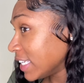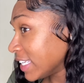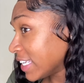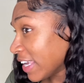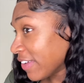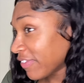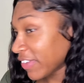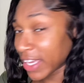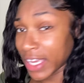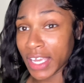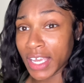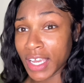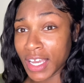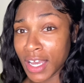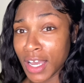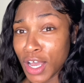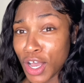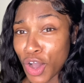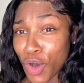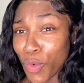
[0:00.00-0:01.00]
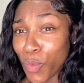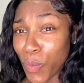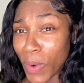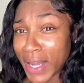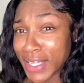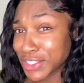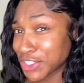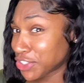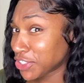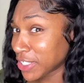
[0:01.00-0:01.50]
giving
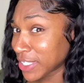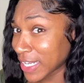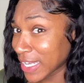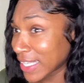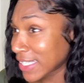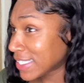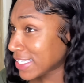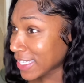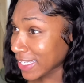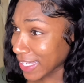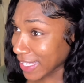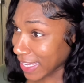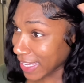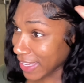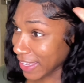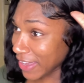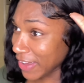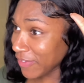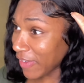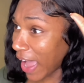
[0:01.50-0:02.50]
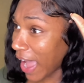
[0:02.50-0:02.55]
what she needs to give.